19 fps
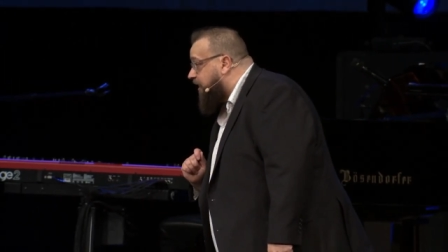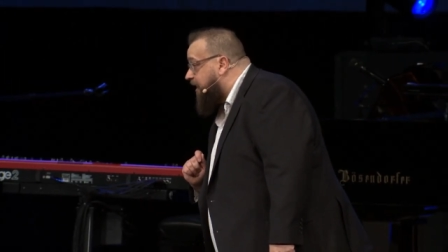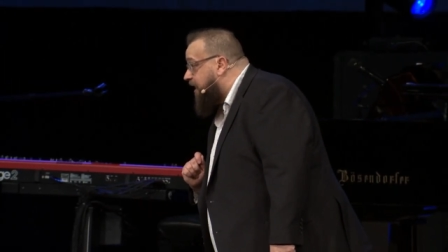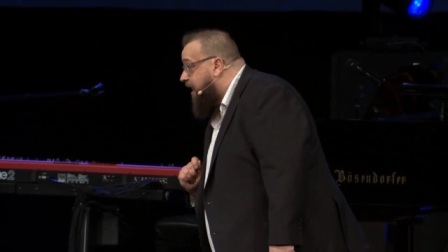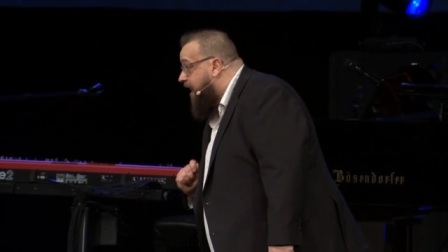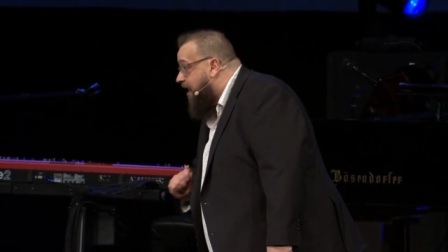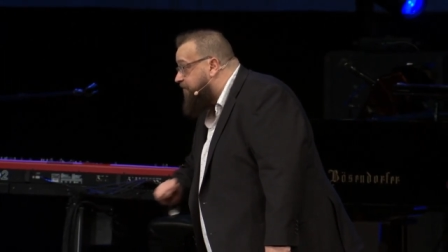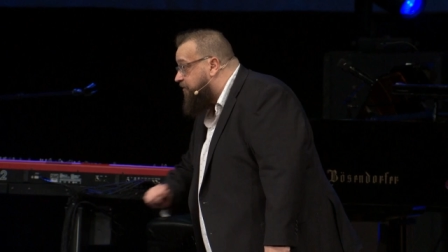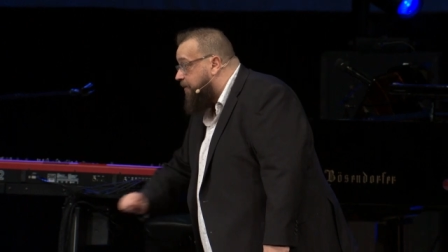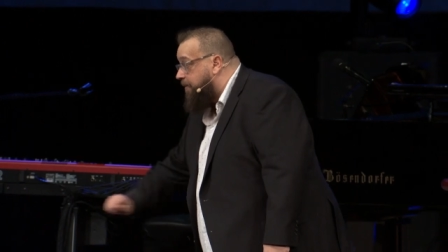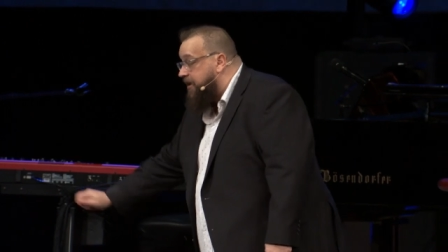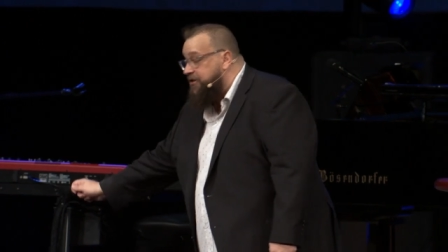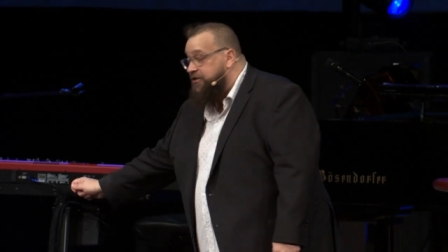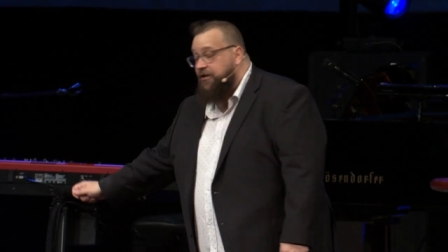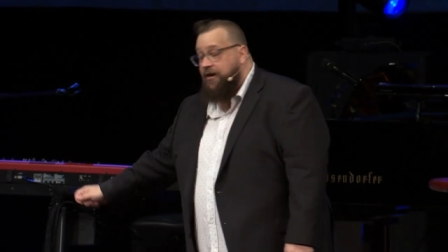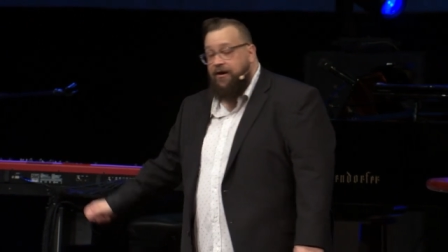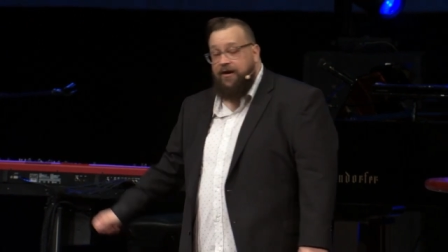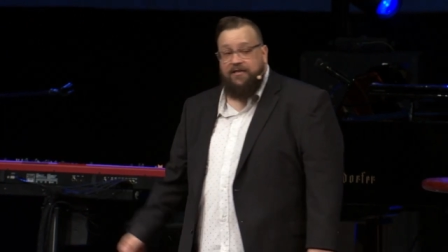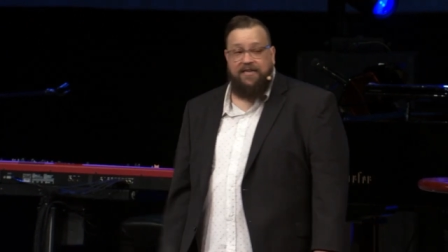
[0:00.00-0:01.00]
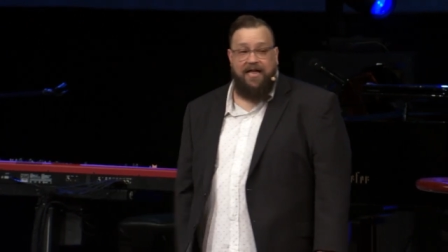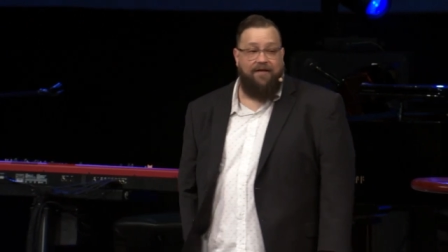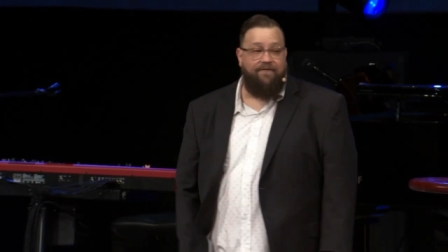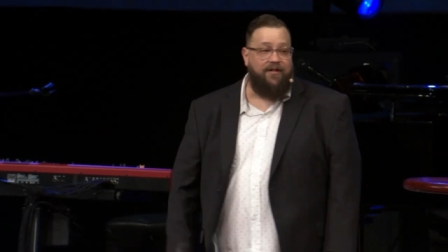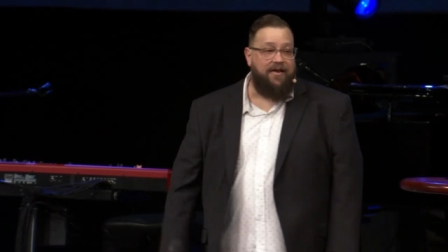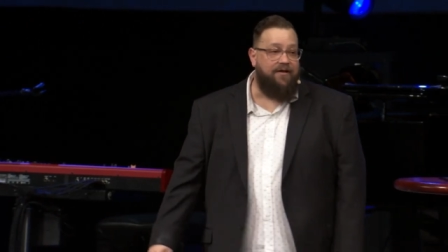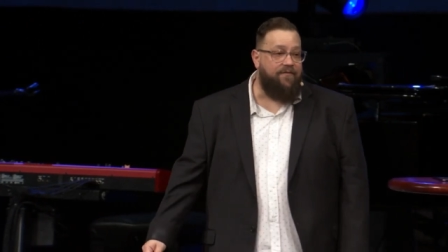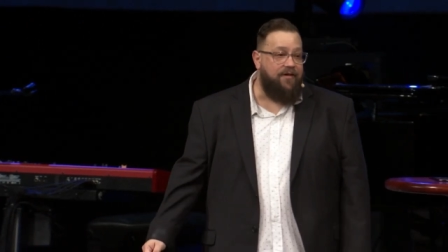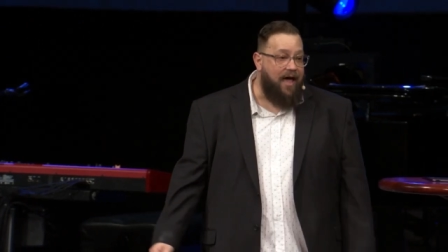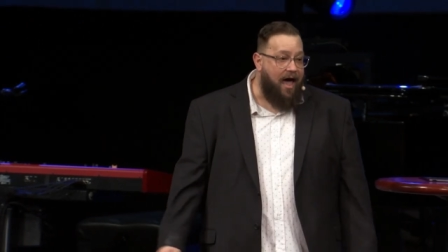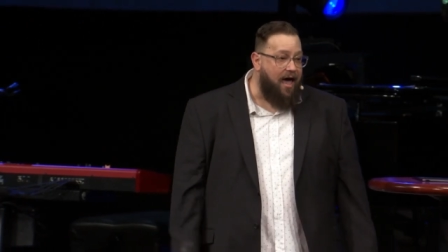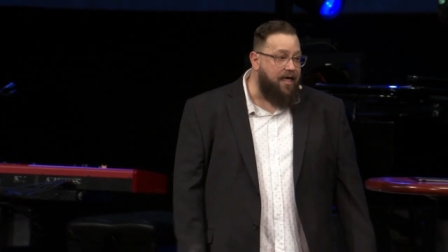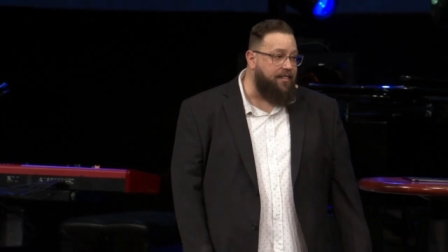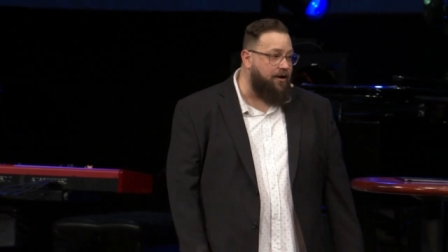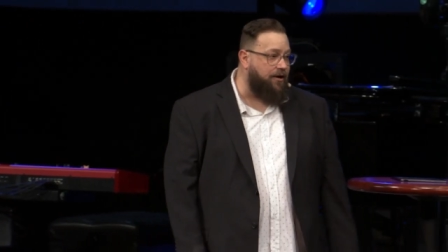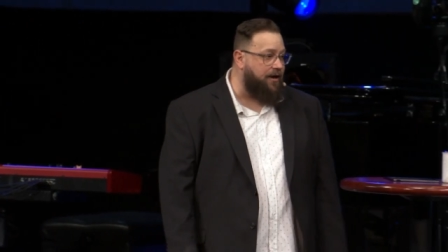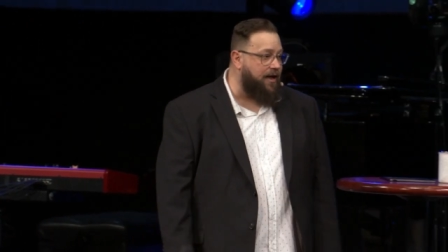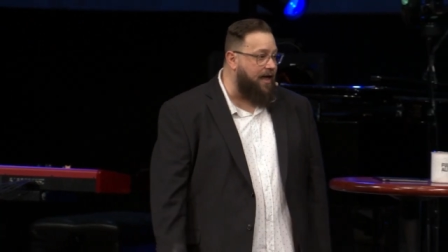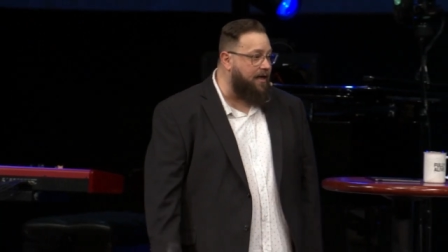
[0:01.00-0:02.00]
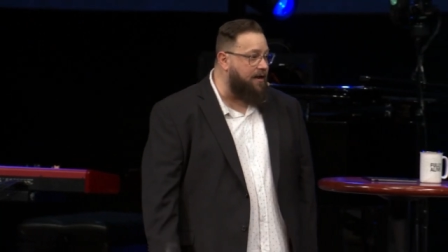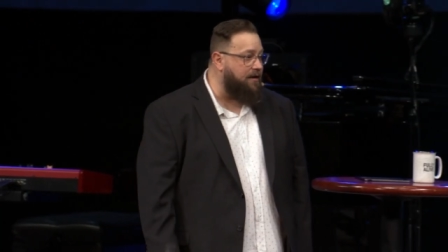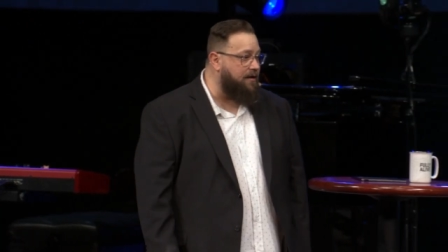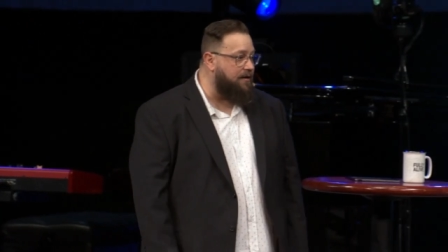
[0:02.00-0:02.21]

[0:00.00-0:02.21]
if the missionaries haven't even gotten there yet?